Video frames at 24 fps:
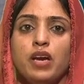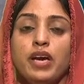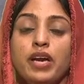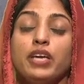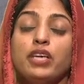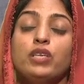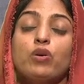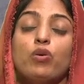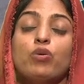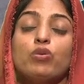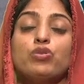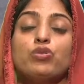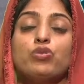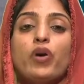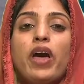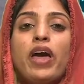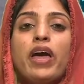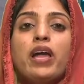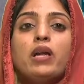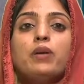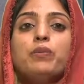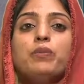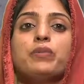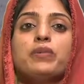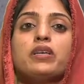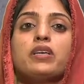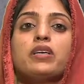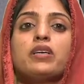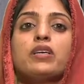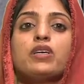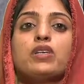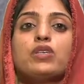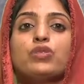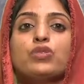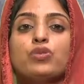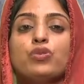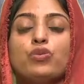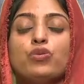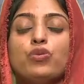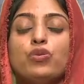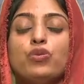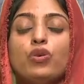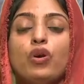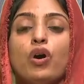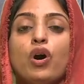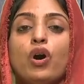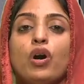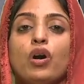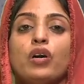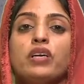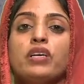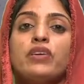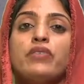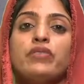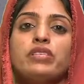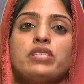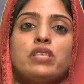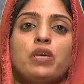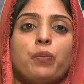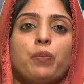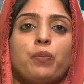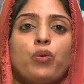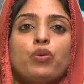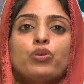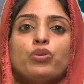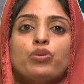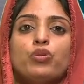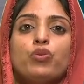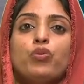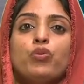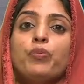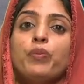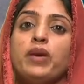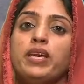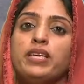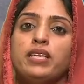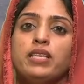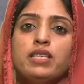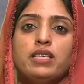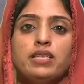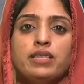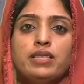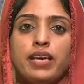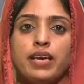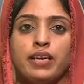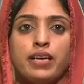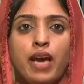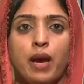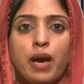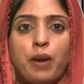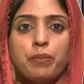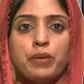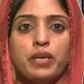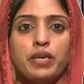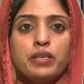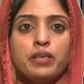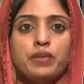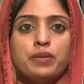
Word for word: It also helped to give a support to Make in India campaign.